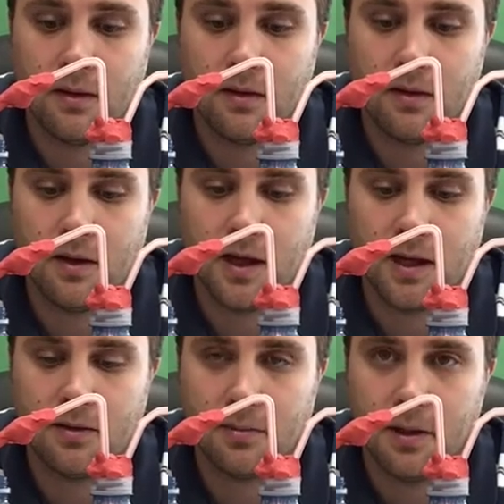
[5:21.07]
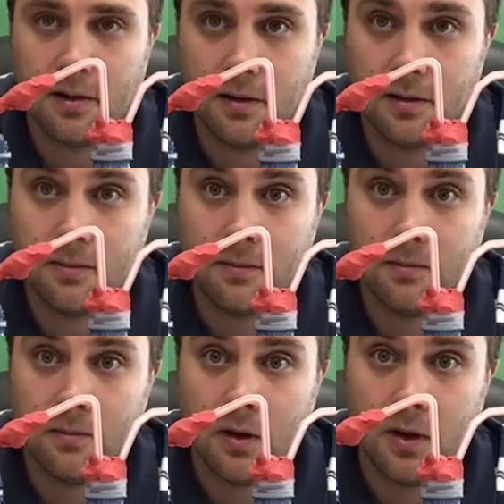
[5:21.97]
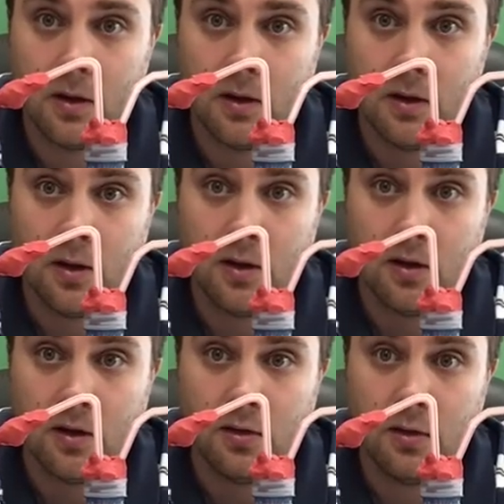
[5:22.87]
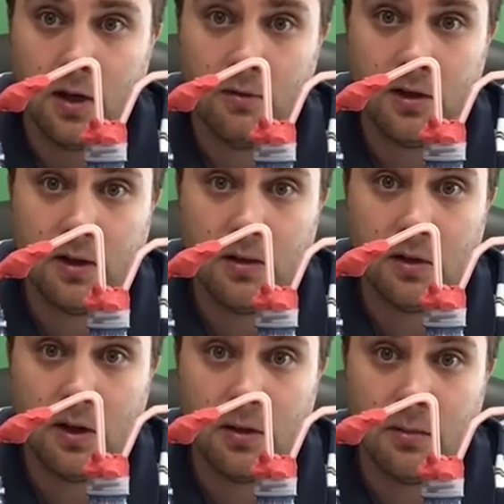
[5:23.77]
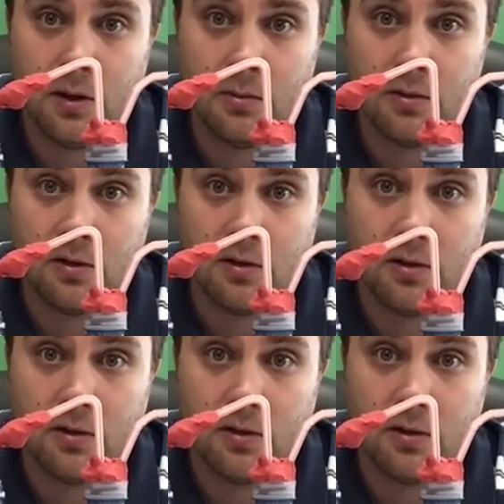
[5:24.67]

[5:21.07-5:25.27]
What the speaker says: That's better. So every time the heart pumps,